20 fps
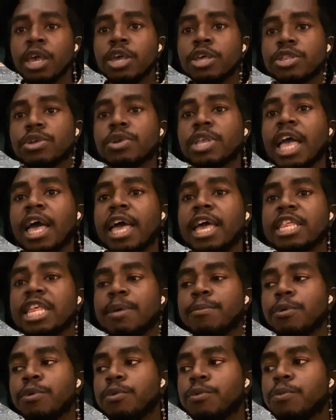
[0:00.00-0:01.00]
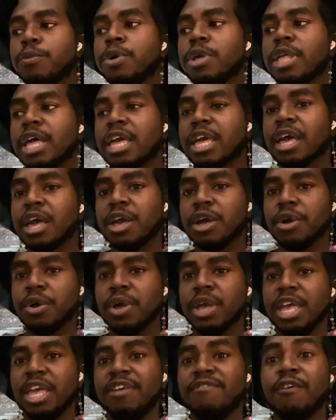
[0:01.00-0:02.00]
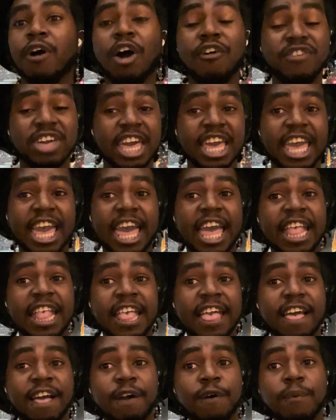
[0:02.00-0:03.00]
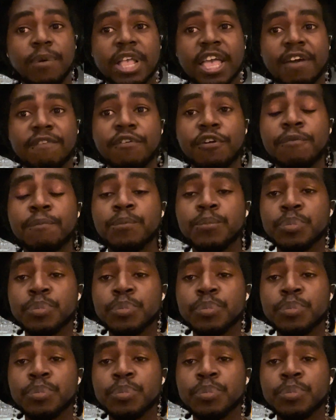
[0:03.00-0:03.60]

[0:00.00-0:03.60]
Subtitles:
So now, as I'm like evolving again or whatever,